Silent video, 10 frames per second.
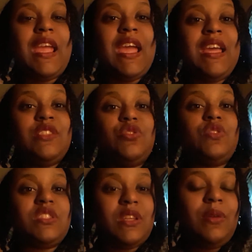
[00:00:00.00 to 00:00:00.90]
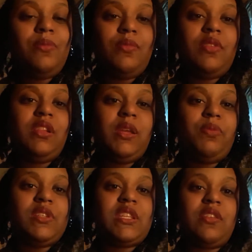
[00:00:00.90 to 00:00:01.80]
And to some
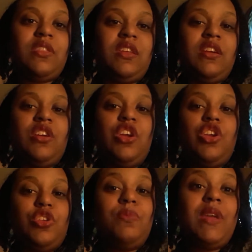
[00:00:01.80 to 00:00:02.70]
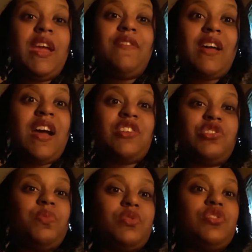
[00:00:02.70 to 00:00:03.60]
Libras out there, you may have
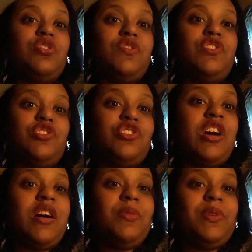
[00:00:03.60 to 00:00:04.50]
actually preserved your job.